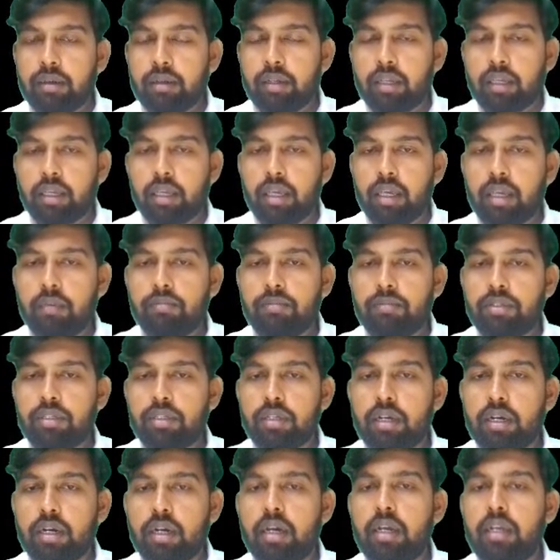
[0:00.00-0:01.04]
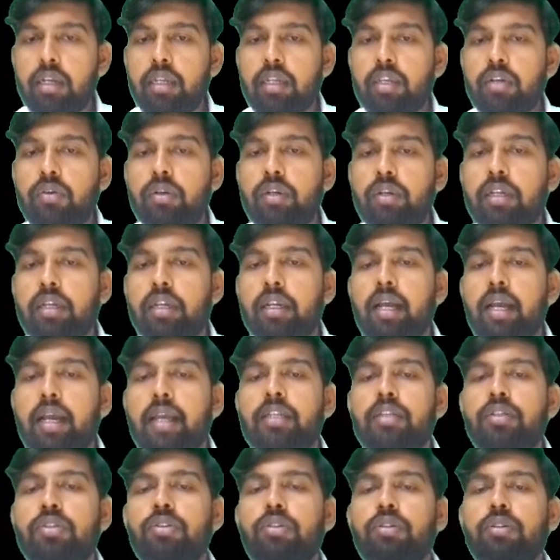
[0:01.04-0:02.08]
comes
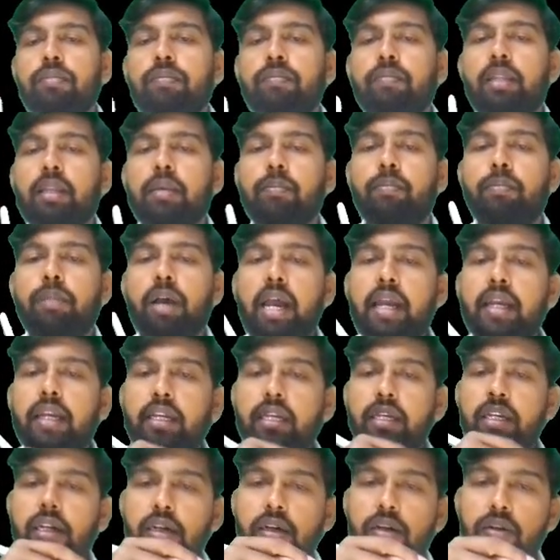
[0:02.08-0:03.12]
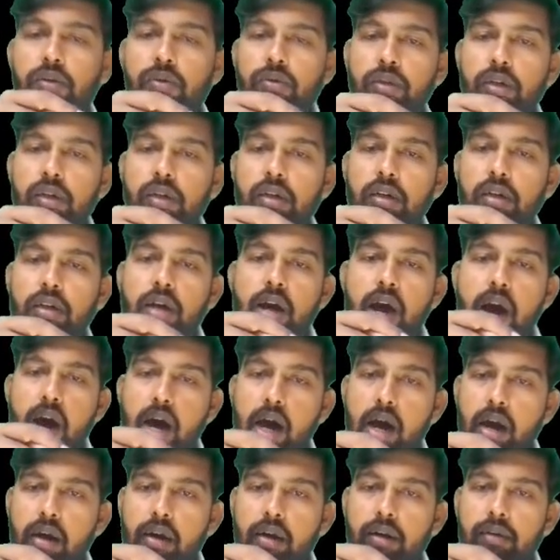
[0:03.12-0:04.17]
unutilized back into the
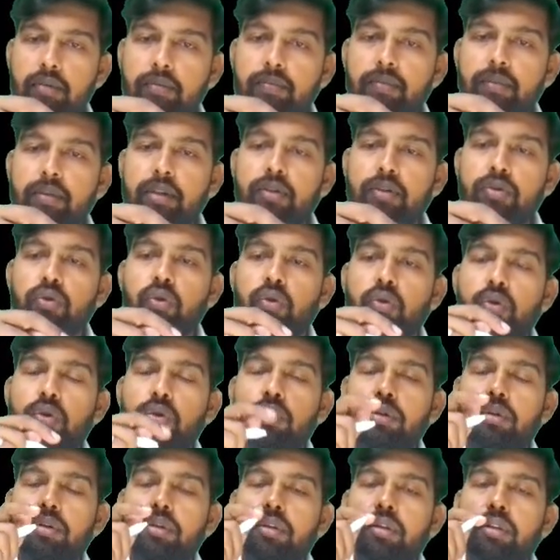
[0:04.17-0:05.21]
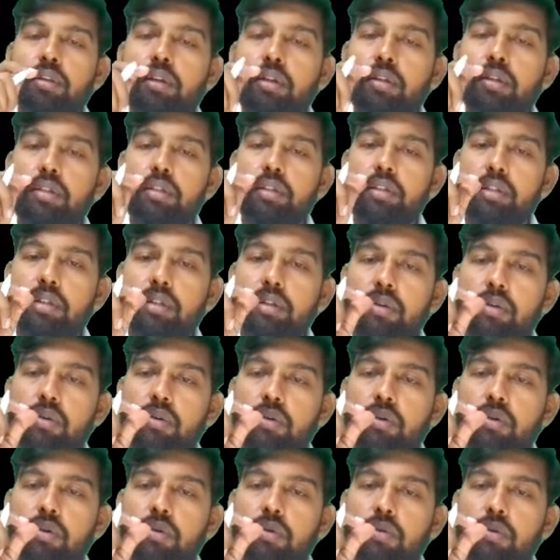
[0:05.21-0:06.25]
heart. So
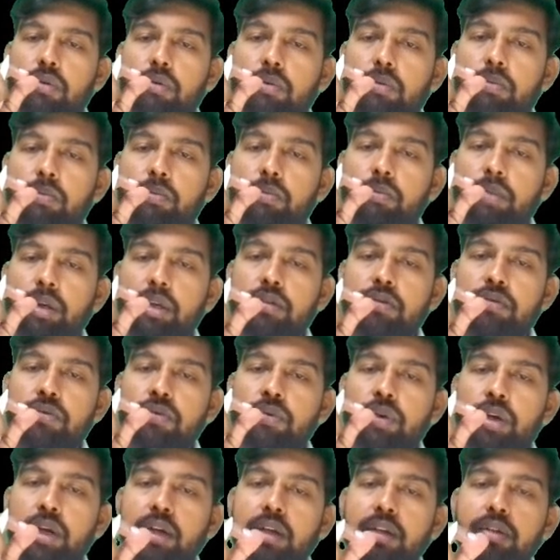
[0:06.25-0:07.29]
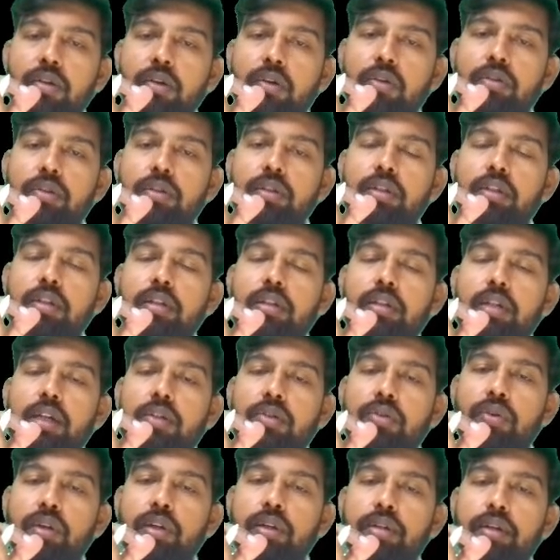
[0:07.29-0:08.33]
the mixed venous oxygen
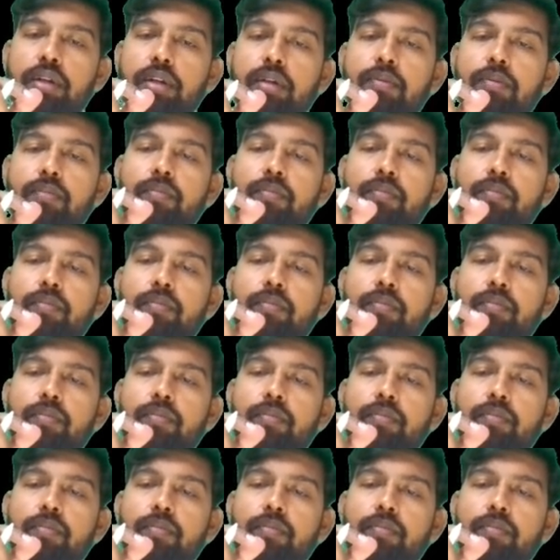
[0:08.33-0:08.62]
saturation